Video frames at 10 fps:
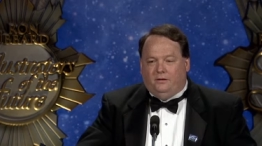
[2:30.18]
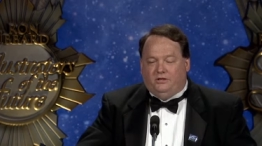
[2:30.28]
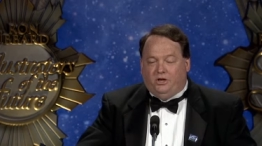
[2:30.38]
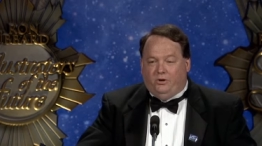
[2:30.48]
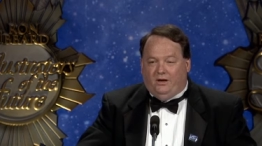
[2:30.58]
To
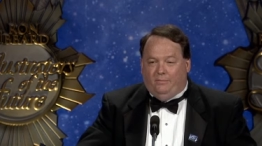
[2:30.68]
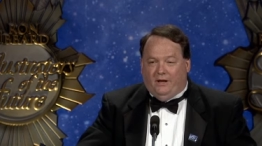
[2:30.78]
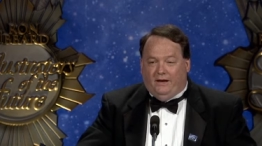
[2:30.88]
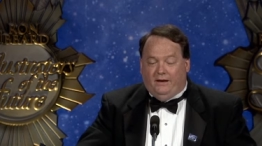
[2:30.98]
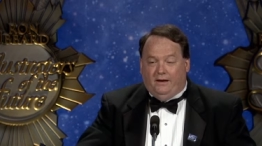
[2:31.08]
Joni
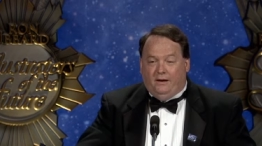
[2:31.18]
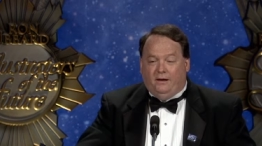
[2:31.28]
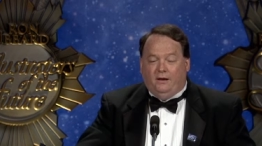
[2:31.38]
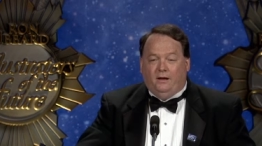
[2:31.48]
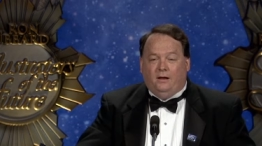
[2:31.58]
Labaqui
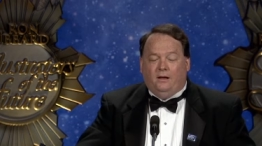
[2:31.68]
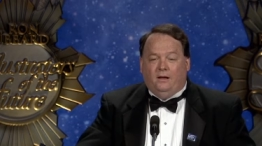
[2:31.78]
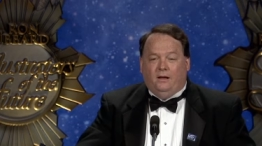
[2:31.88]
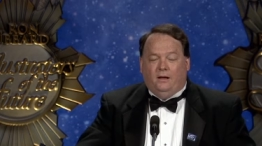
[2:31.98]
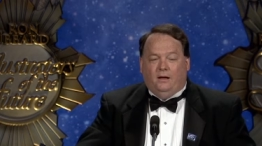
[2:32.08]

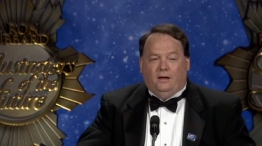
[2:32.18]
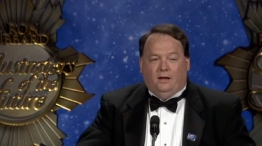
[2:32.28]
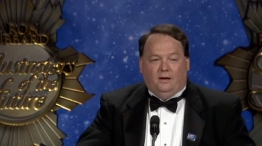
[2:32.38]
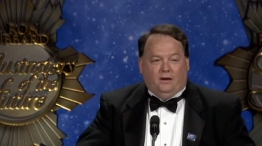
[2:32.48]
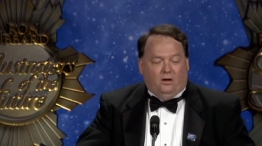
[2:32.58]

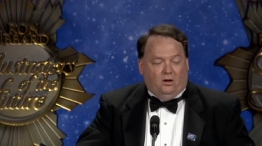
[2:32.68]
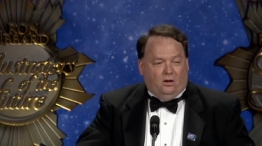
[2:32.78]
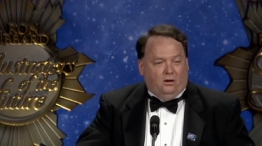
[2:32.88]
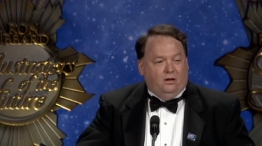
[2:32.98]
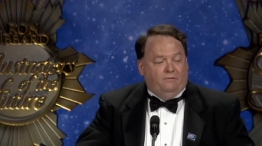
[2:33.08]
and
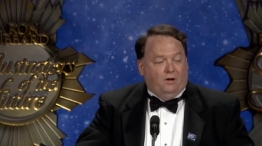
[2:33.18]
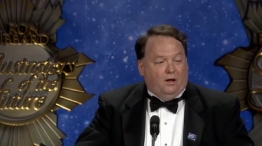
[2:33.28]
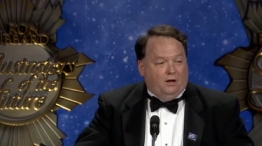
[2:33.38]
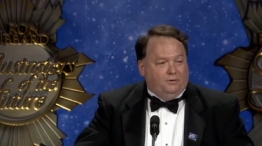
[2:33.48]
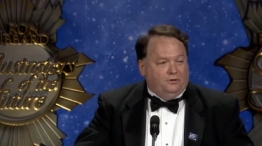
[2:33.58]
all of
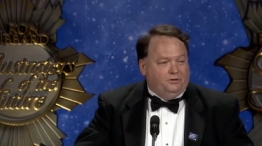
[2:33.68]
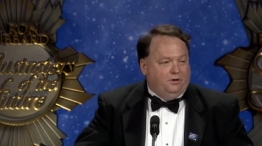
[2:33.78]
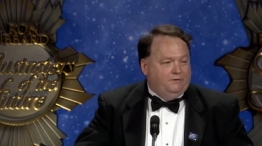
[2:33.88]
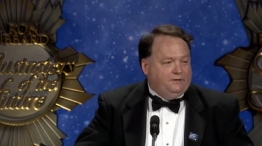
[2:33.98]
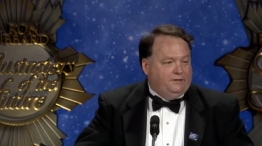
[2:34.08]
Author
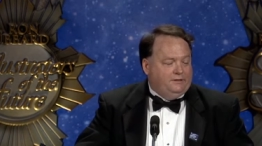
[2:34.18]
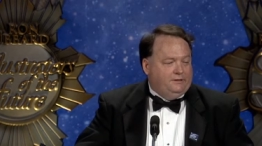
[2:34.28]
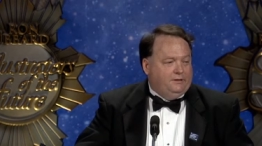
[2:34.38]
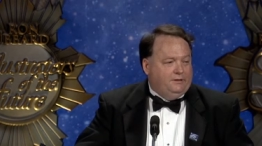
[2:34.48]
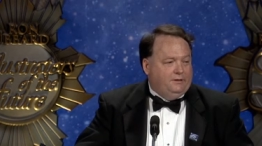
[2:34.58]

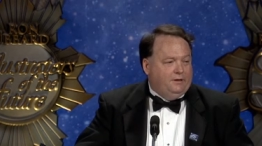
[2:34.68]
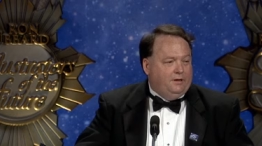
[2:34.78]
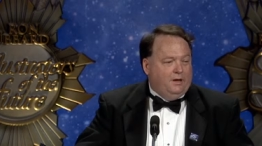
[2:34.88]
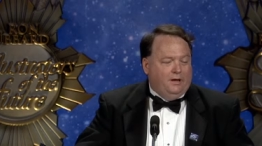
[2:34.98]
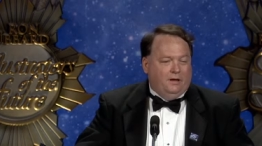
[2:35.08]
Services.
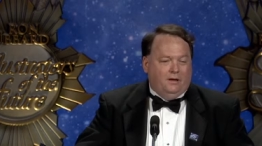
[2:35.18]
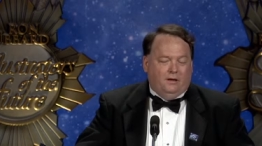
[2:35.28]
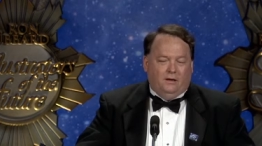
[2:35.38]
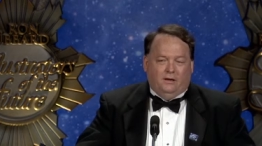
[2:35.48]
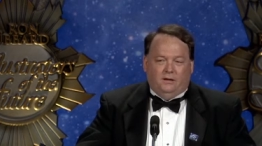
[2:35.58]

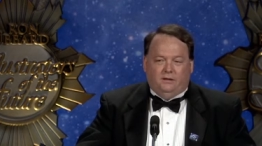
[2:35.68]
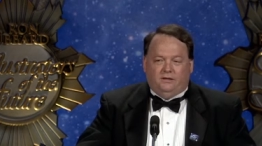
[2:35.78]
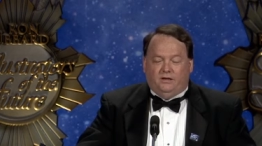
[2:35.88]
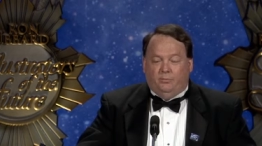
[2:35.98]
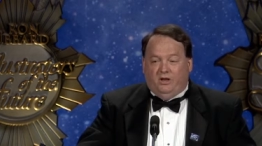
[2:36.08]

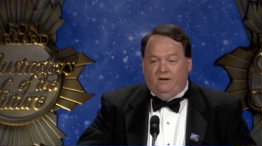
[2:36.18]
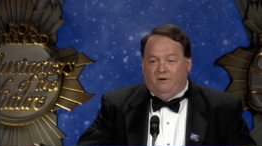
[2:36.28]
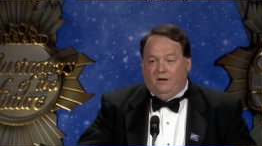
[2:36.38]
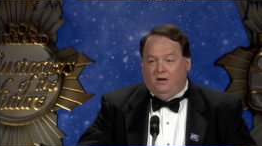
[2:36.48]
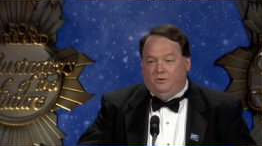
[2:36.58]
To
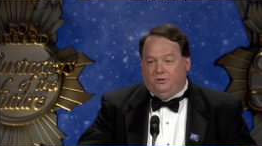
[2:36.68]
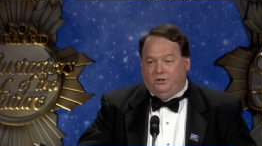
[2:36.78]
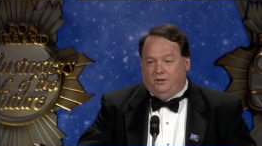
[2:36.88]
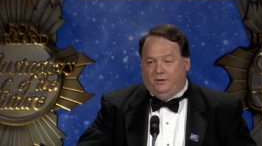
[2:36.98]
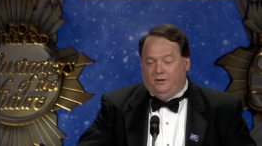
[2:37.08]
Maliva
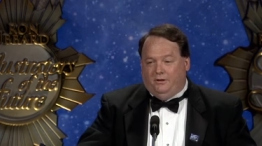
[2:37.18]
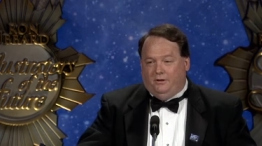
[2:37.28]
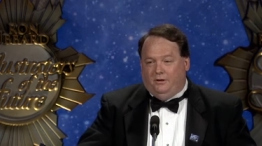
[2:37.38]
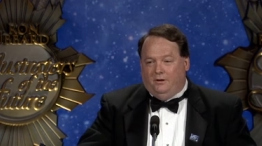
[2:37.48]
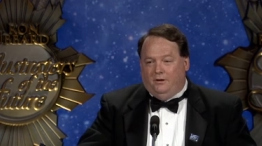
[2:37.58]
Coach
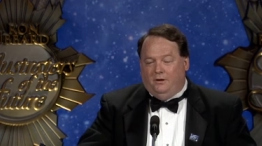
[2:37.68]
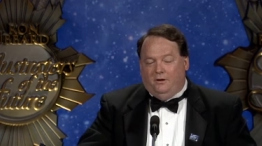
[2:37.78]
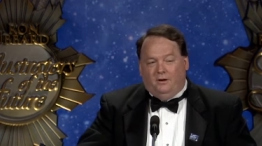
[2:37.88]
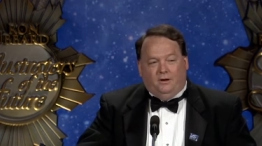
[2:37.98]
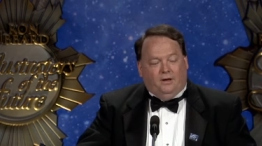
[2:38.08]

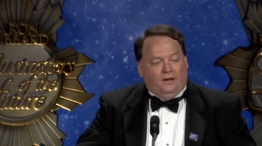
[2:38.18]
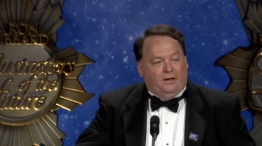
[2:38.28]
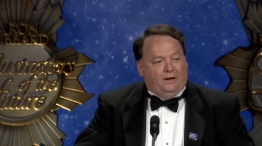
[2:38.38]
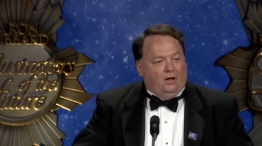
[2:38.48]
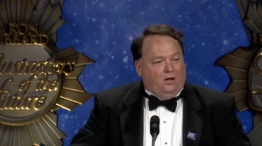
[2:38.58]

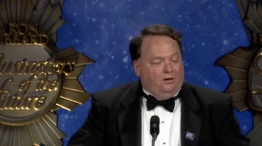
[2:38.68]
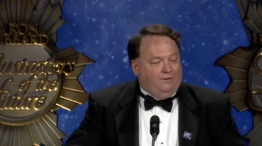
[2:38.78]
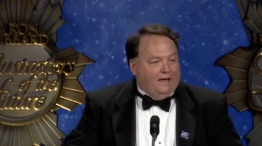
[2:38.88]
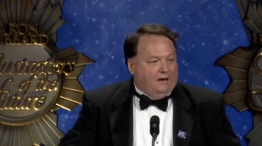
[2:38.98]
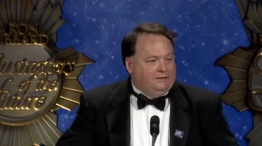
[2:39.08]
and all of
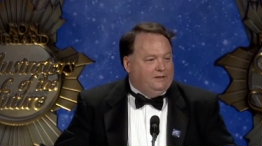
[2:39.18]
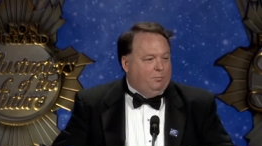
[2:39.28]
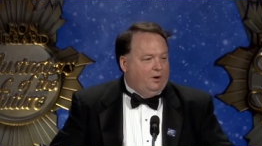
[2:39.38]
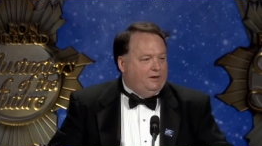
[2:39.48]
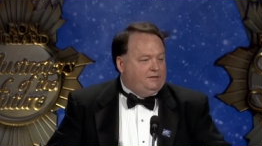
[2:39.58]
Galaxy
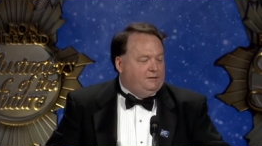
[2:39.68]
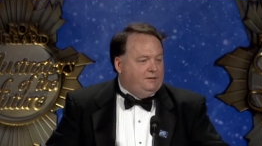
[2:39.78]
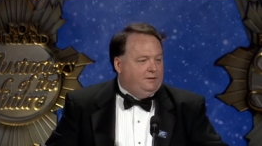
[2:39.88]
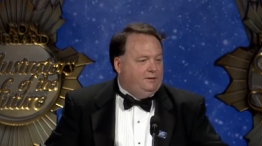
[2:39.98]
Press.